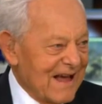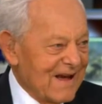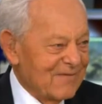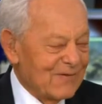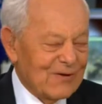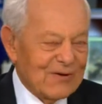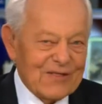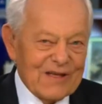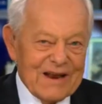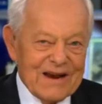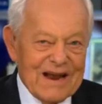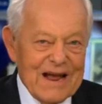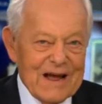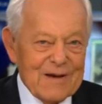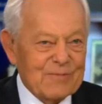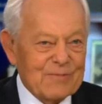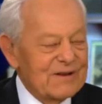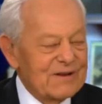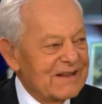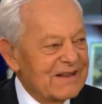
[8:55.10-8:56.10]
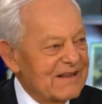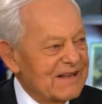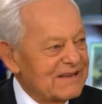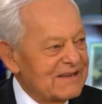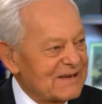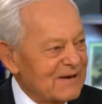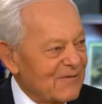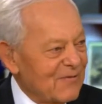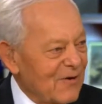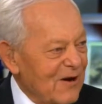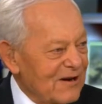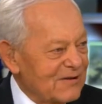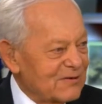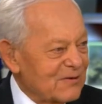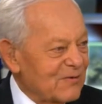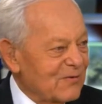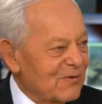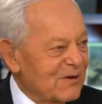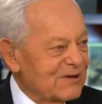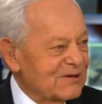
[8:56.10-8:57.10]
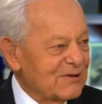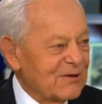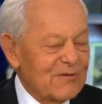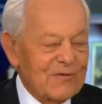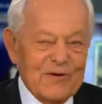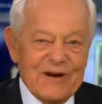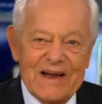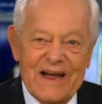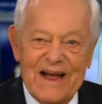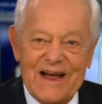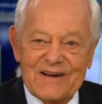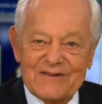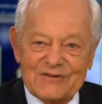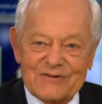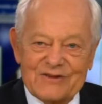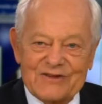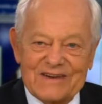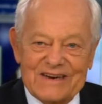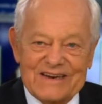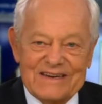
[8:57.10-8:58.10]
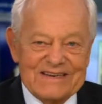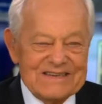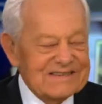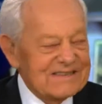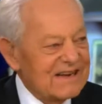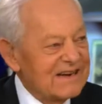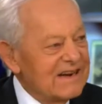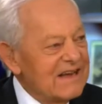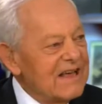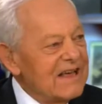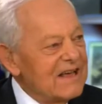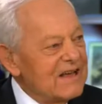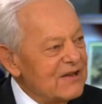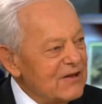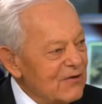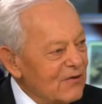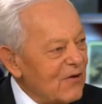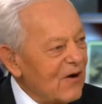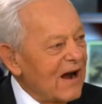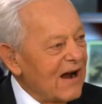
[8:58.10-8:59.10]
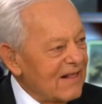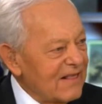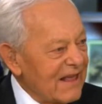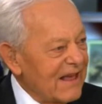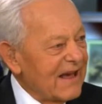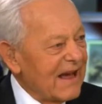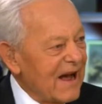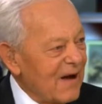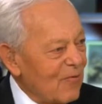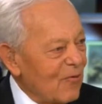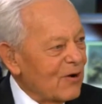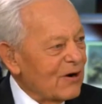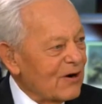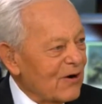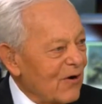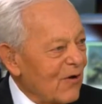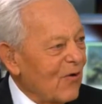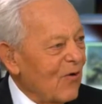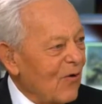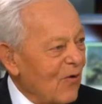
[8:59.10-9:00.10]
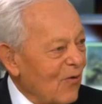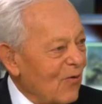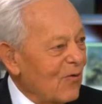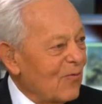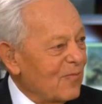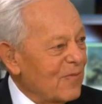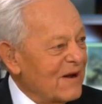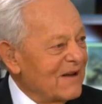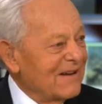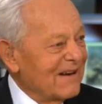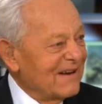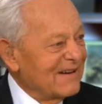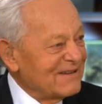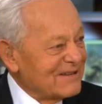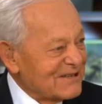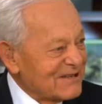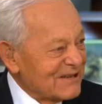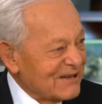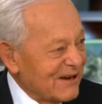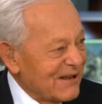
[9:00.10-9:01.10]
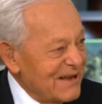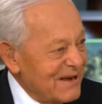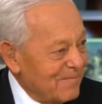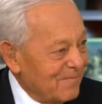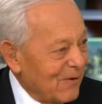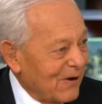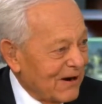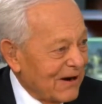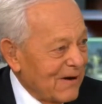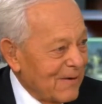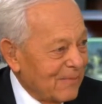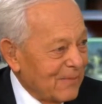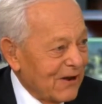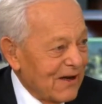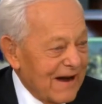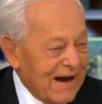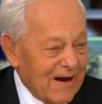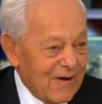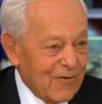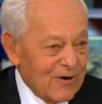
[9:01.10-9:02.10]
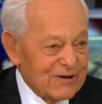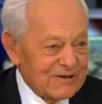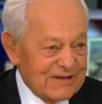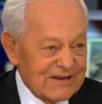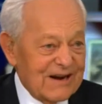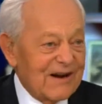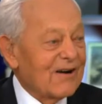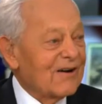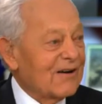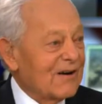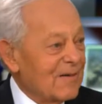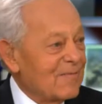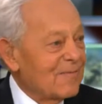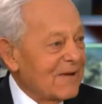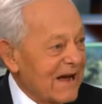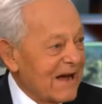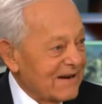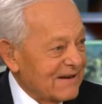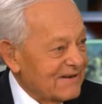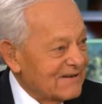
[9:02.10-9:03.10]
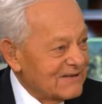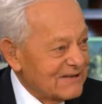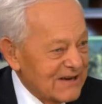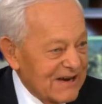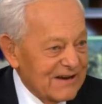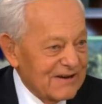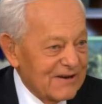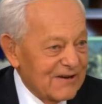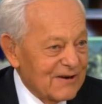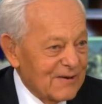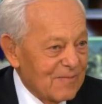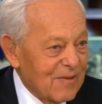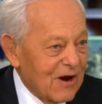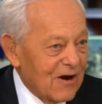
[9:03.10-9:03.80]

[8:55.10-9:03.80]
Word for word: after that happened and they said, Roger, what's your reaction? And he said, You know, I think I want to go home and sleep a couple of hours and I'll come back and tell you